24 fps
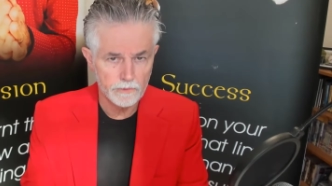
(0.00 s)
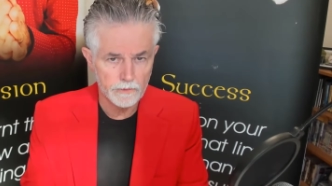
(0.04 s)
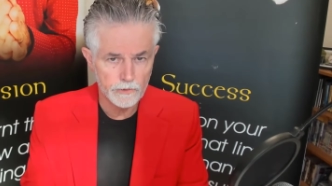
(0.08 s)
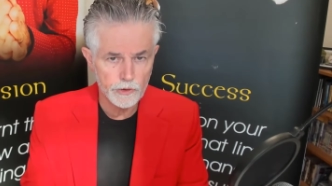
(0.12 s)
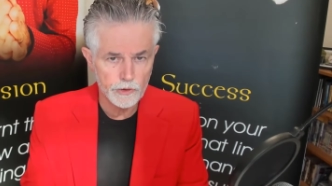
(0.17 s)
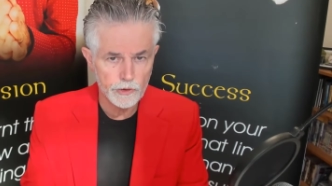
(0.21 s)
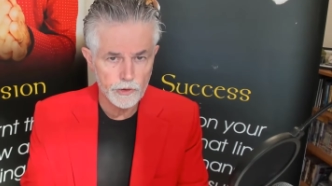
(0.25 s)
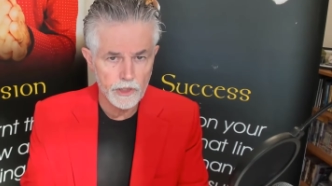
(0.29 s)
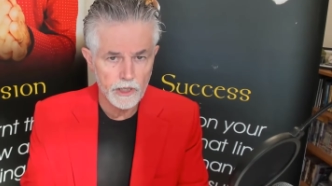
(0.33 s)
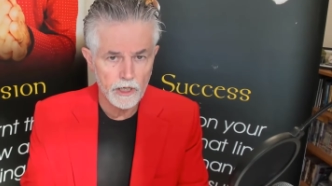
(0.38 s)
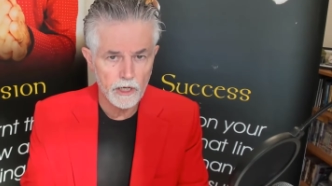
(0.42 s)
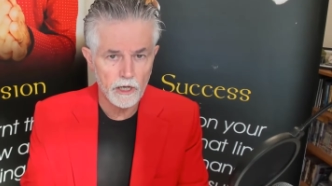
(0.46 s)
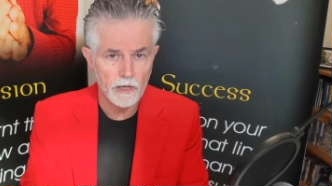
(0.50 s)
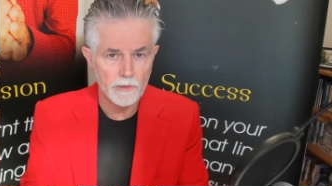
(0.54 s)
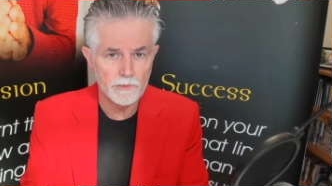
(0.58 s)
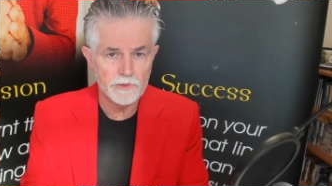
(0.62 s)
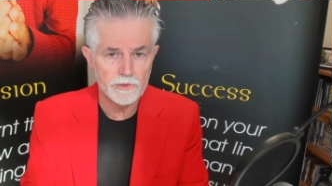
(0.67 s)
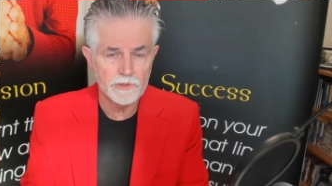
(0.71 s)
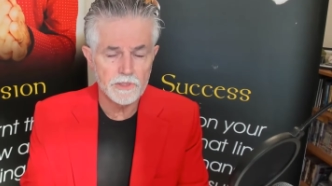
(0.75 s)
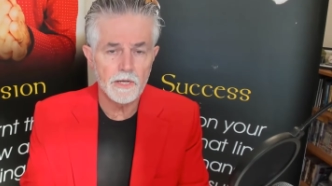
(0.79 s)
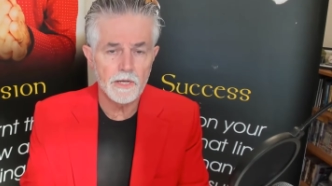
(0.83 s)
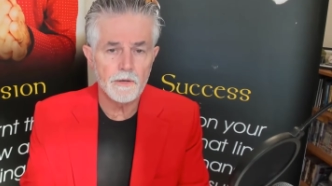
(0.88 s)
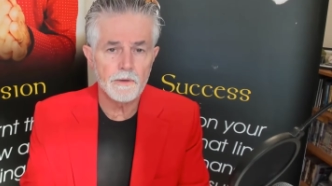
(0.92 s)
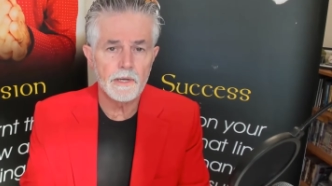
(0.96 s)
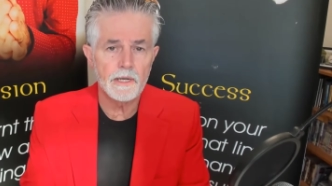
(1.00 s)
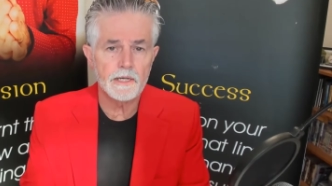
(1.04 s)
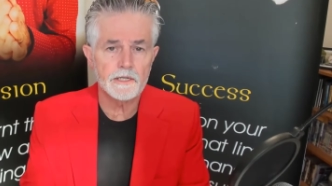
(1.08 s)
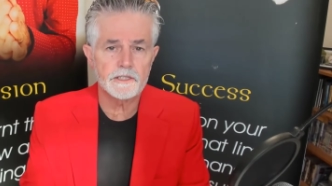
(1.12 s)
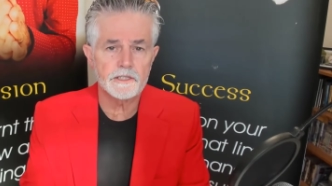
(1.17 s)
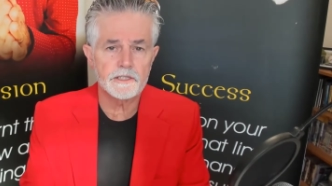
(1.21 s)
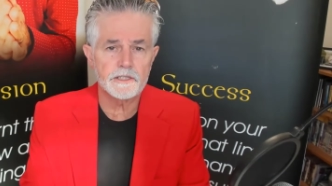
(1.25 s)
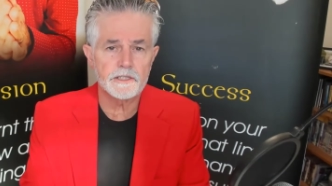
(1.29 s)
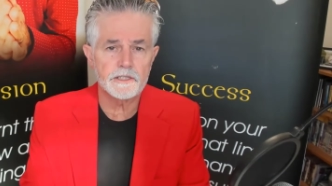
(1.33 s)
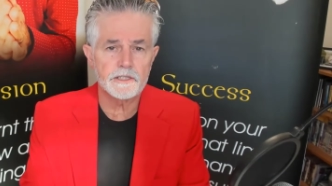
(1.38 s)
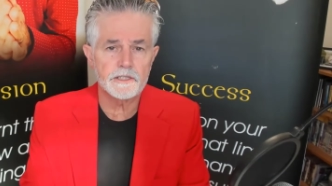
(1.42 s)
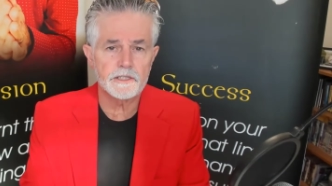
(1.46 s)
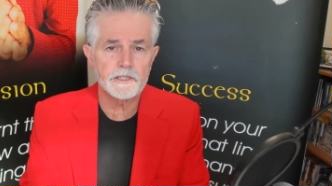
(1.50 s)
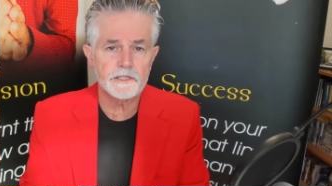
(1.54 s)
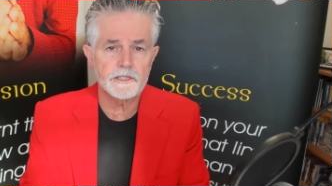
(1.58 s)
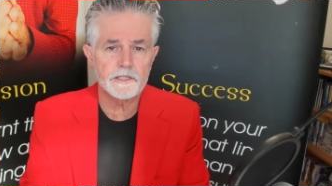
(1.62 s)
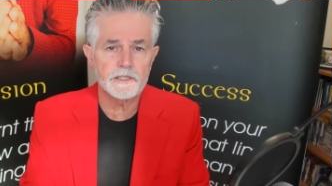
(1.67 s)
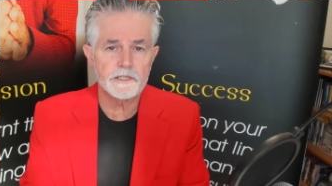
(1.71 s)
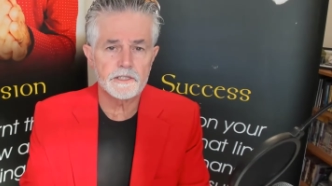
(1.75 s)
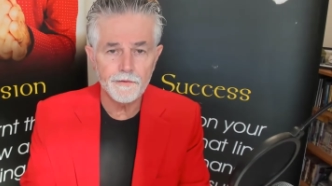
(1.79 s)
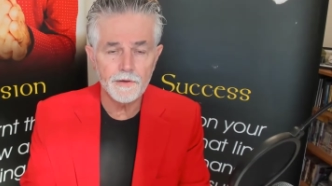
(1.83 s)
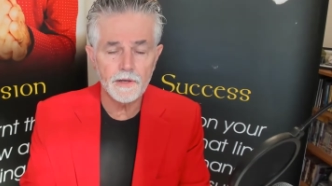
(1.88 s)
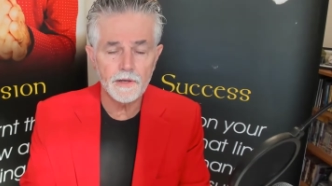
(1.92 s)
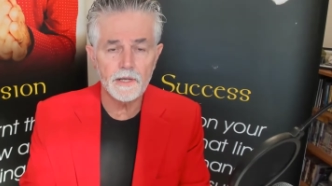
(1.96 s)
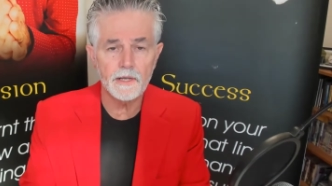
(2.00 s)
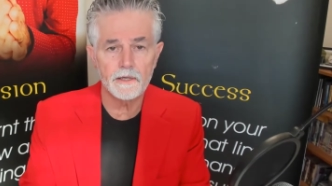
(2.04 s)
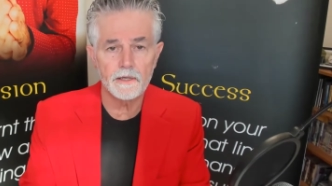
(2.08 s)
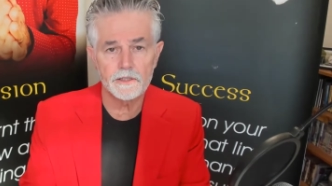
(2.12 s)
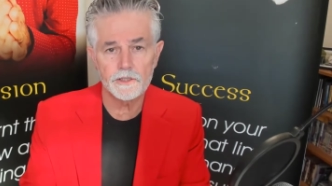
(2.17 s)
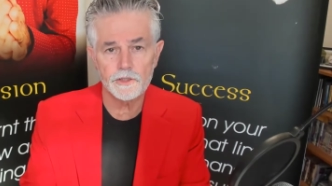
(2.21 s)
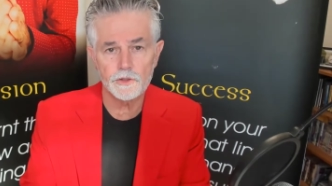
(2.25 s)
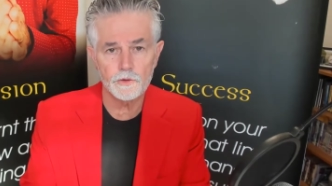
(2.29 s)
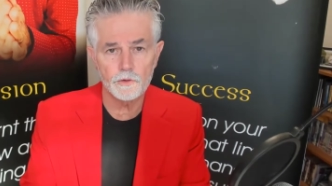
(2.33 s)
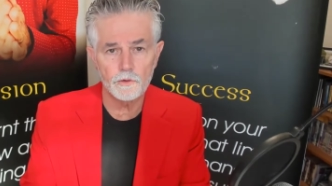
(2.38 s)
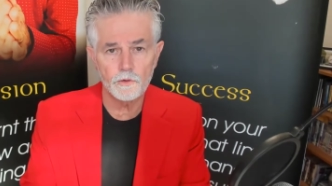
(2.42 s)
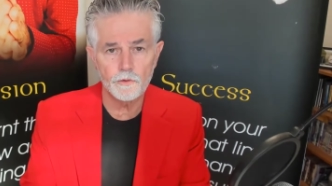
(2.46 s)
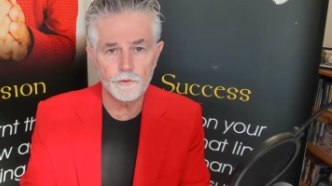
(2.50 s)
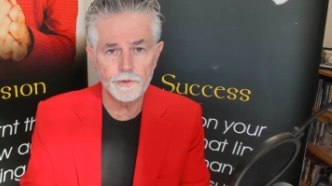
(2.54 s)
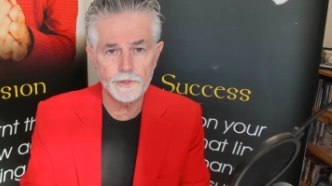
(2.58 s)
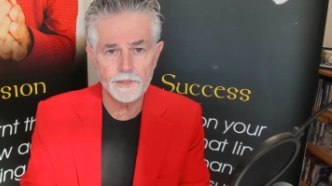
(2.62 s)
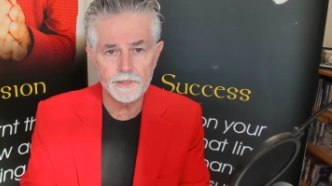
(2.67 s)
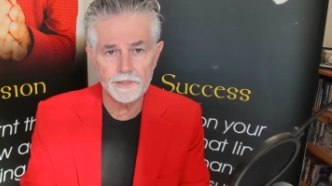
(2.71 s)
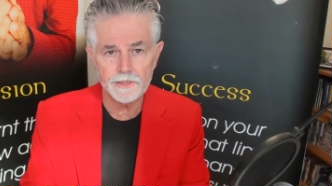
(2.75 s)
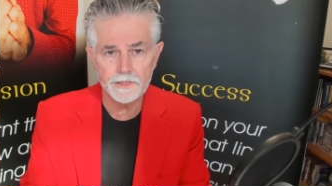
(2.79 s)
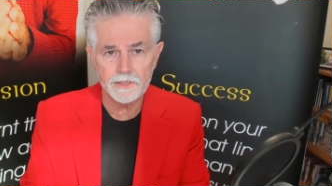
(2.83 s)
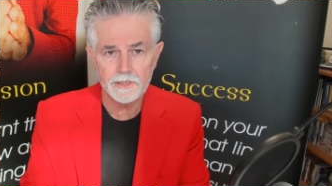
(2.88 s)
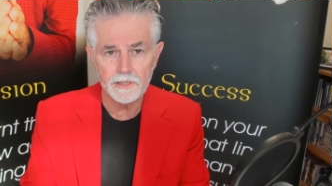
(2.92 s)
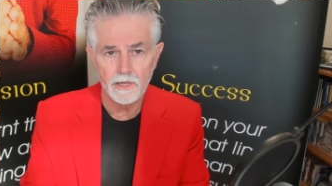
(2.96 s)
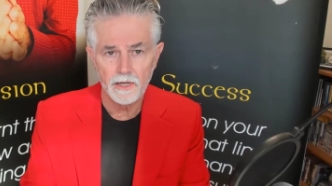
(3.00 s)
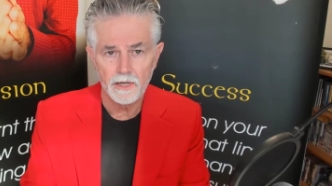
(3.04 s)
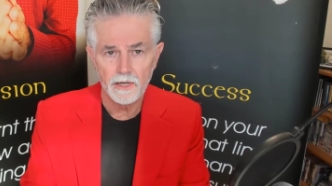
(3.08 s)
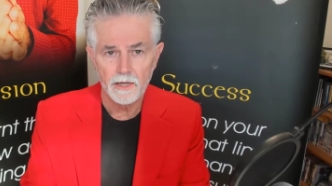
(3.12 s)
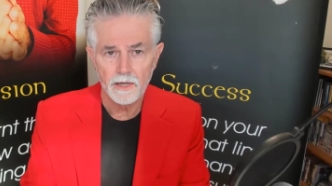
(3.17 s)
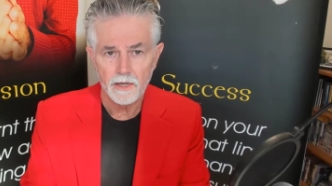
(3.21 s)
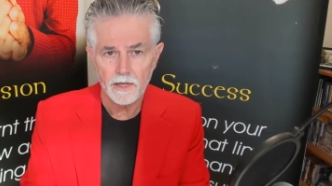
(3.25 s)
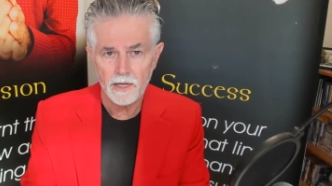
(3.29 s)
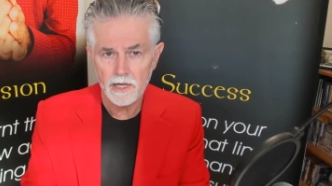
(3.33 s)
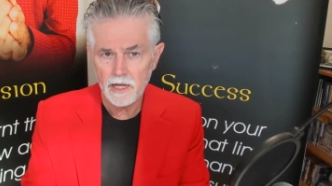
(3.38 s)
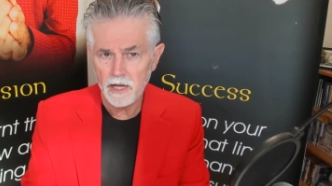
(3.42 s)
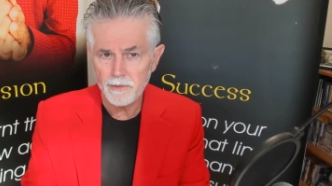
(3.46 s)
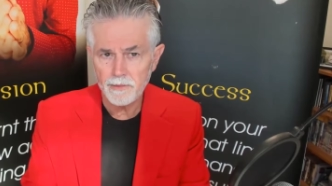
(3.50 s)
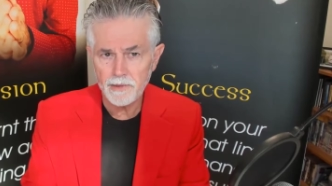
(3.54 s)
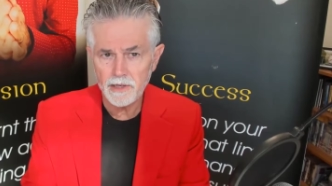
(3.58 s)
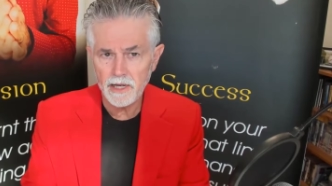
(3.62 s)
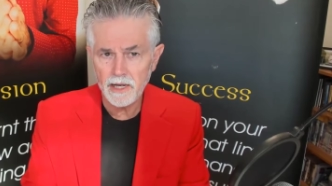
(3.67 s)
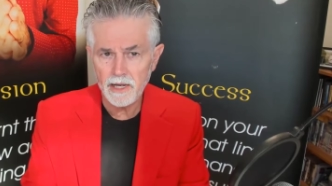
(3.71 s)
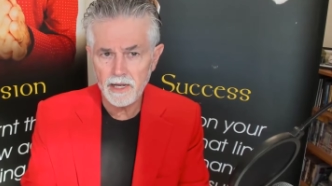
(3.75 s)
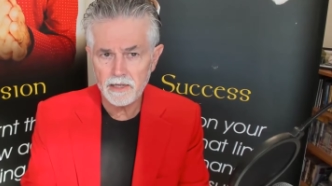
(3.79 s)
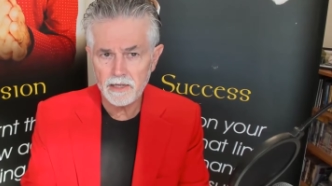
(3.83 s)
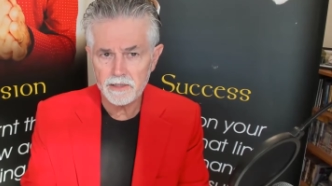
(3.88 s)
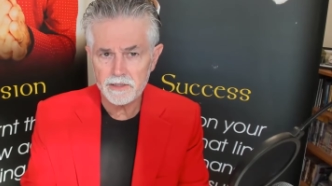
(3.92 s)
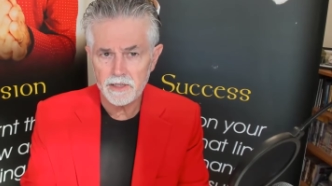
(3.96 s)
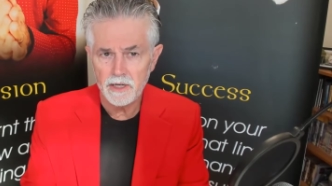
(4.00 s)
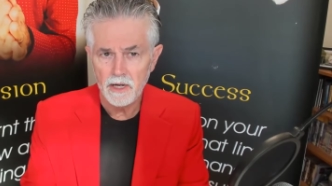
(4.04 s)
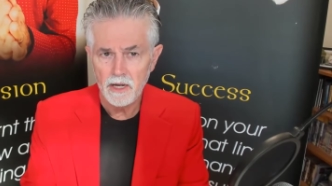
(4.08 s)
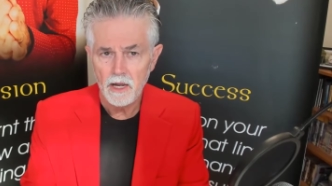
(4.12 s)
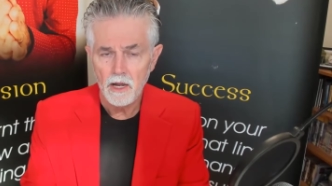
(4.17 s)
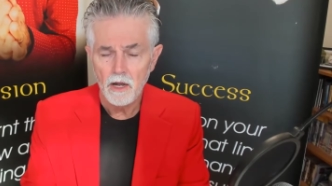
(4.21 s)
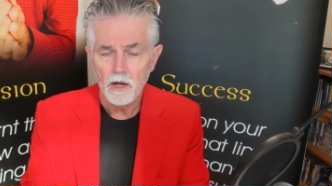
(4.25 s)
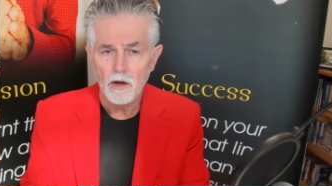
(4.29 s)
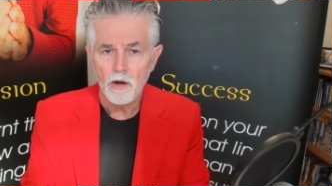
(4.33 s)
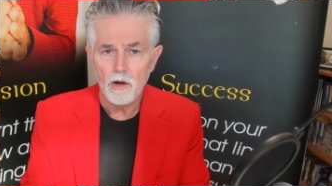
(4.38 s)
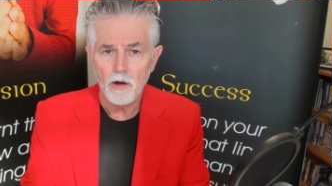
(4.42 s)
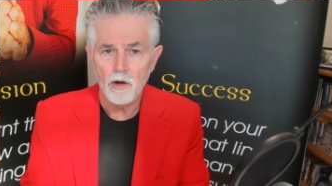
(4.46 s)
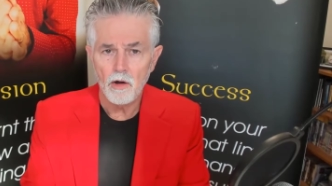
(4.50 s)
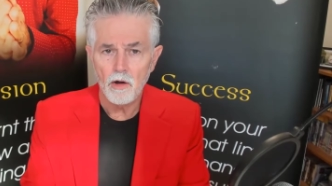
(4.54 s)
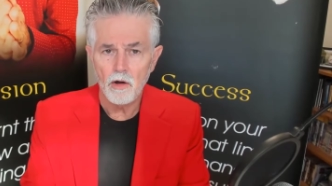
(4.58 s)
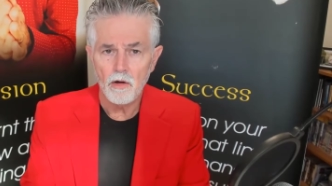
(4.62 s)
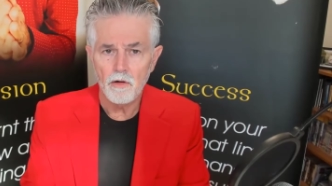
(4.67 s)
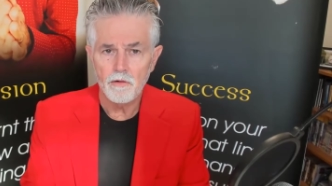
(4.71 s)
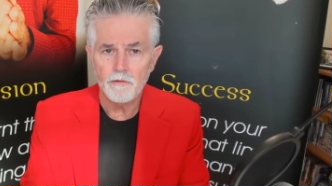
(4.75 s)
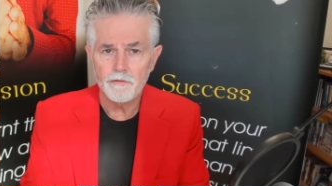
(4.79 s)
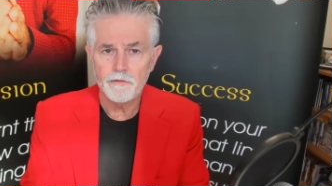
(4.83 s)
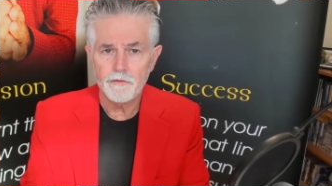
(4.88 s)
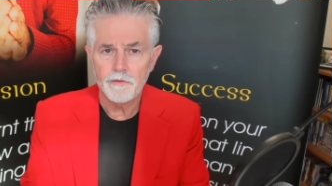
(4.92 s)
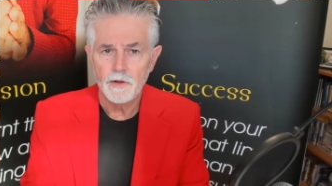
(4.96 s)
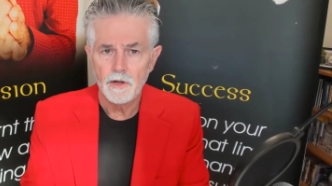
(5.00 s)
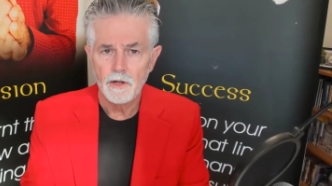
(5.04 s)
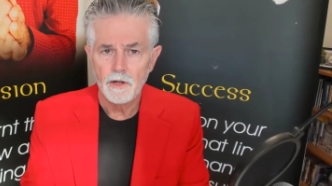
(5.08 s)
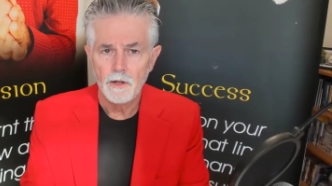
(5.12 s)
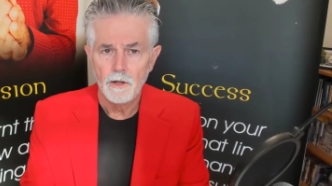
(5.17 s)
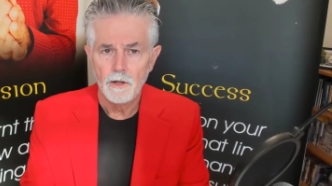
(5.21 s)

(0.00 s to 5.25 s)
tribes, there are some horrific stories coming out of